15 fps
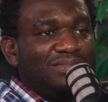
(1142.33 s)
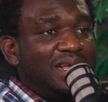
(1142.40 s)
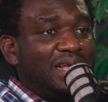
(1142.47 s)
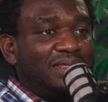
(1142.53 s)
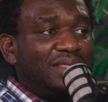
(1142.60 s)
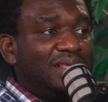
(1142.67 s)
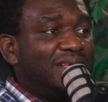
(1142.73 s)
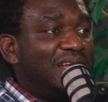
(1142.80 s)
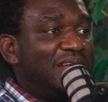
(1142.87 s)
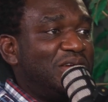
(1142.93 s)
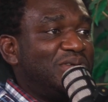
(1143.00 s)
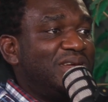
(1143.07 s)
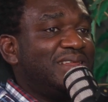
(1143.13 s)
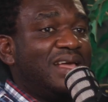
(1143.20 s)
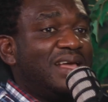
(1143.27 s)
I think I
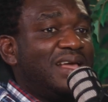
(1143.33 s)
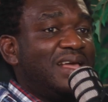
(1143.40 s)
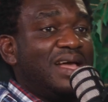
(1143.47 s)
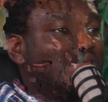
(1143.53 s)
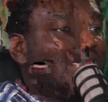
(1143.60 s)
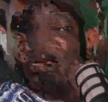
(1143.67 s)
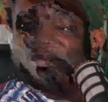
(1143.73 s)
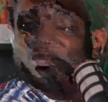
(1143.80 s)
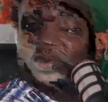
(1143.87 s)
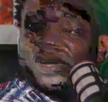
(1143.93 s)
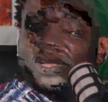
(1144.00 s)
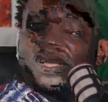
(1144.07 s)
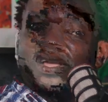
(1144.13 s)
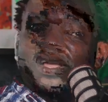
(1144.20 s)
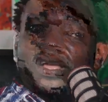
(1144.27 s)
already answered that,
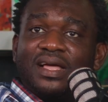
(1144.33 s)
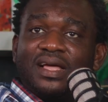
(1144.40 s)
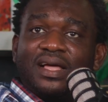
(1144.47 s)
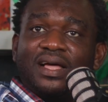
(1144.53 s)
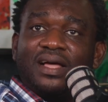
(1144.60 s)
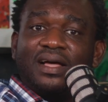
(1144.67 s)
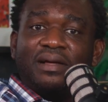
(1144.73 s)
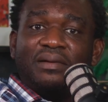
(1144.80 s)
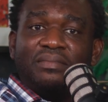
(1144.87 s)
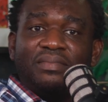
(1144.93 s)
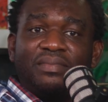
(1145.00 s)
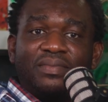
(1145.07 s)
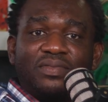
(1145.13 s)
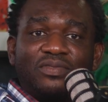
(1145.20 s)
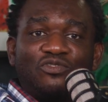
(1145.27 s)
but
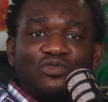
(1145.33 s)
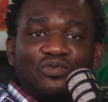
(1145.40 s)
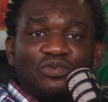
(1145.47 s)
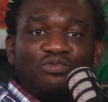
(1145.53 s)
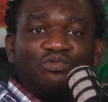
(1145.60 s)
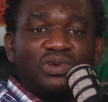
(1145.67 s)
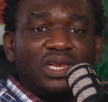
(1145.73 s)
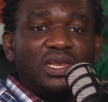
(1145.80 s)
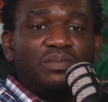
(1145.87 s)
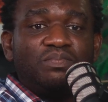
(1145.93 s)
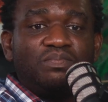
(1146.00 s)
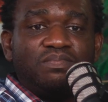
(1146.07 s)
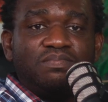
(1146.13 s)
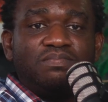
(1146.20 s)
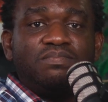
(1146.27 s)
to
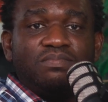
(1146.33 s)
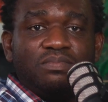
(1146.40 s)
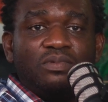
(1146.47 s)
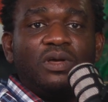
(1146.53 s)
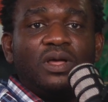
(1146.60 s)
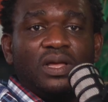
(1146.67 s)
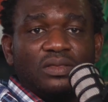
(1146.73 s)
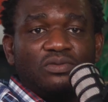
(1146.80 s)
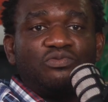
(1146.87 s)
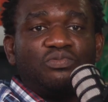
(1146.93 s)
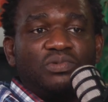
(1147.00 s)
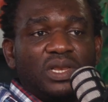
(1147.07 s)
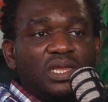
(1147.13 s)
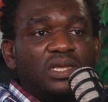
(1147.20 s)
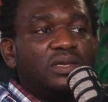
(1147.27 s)

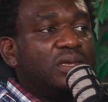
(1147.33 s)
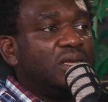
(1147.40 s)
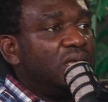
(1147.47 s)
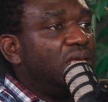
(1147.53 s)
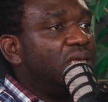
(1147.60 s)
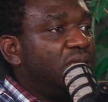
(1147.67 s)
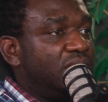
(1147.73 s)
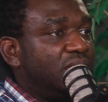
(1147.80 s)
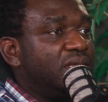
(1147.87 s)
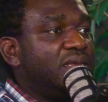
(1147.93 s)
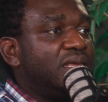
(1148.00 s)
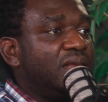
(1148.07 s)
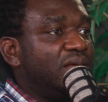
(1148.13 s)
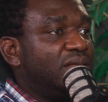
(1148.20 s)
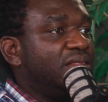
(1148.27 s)
really hit the
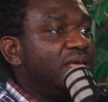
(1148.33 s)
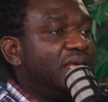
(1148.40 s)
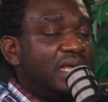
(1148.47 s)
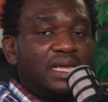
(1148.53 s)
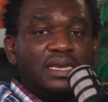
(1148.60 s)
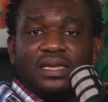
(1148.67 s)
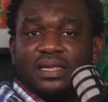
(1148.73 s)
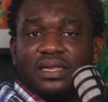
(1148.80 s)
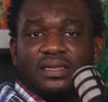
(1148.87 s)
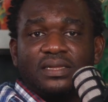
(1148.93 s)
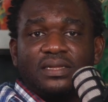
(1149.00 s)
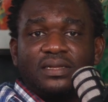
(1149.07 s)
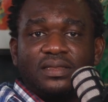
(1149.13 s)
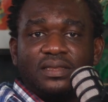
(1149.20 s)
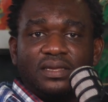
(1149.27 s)
nail on the head,
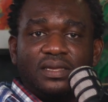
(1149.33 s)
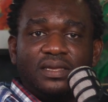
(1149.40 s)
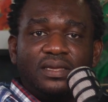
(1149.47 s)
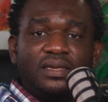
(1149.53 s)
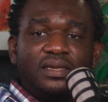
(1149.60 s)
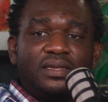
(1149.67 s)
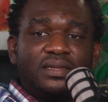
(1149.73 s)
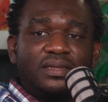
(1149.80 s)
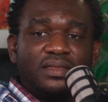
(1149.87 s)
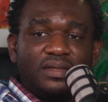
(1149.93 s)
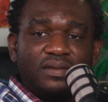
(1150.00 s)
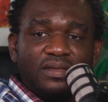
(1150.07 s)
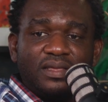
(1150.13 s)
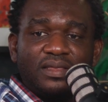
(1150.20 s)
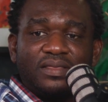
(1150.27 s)
it's the
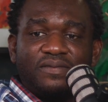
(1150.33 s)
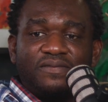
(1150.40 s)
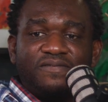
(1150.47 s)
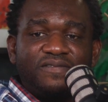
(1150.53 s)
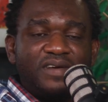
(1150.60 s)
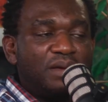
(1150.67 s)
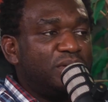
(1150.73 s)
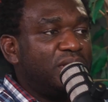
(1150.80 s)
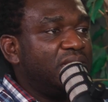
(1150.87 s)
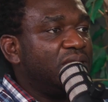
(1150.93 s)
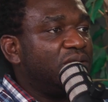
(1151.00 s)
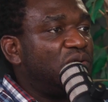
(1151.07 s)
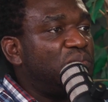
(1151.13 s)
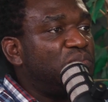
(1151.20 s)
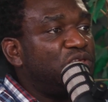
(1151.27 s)

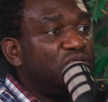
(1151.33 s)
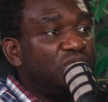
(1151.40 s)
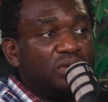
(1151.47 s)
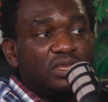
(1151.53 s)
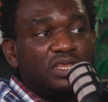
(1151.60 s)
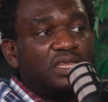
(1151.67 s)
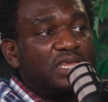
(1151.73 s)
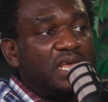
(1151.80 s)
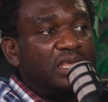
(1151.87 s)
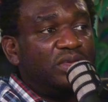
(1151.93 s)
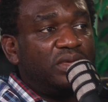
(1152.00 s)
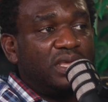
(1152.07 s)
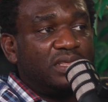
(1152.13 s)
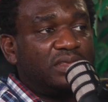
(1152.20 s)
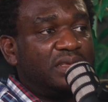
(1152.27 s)
family communion that
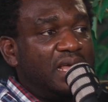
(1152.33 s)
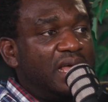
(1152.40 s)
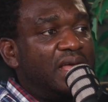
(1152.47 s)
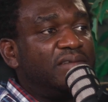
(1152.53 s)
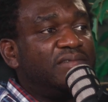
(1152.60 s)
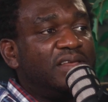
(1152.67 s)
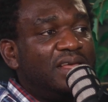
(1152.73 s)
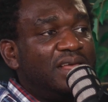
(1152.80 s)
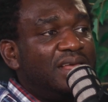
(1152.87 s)
you get to have.